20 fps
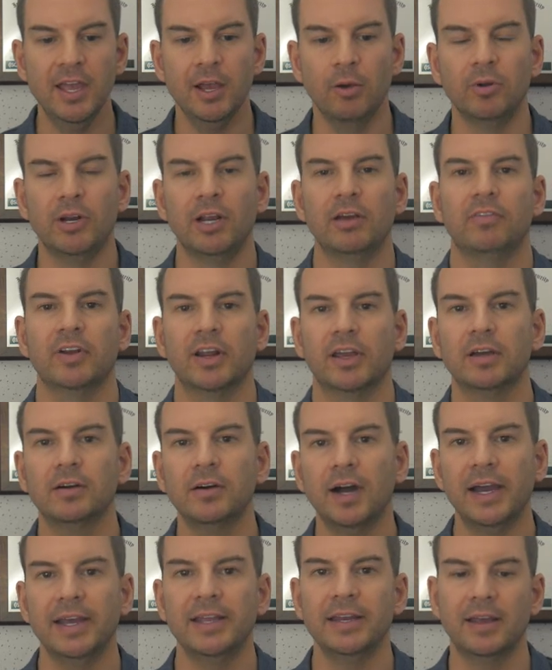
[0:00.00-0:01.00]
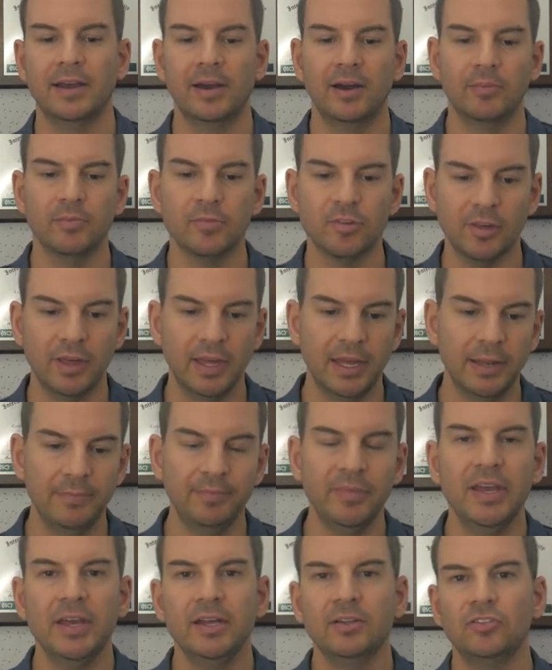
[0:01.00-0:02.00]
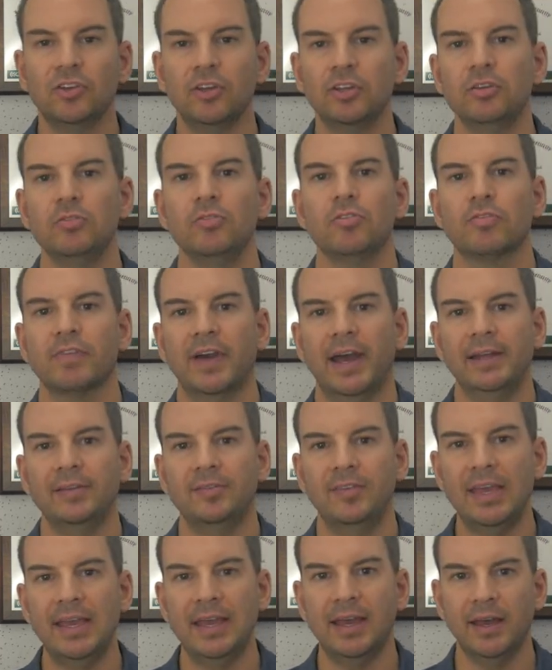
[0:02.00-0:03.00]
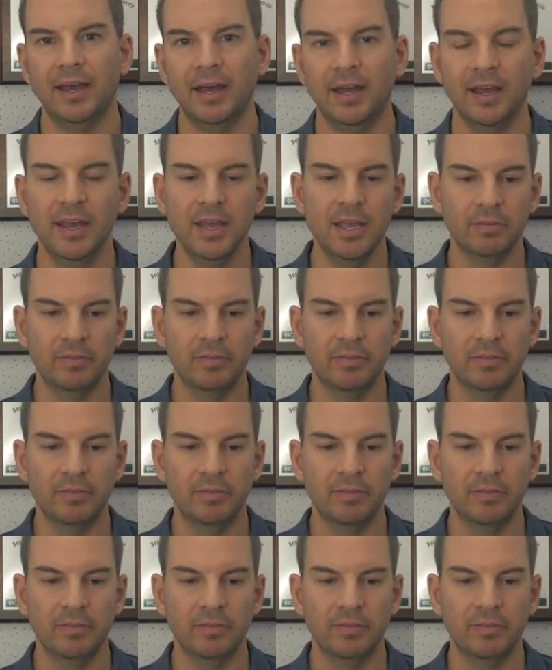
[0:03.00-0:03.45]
Whenever a client comes in to use that data,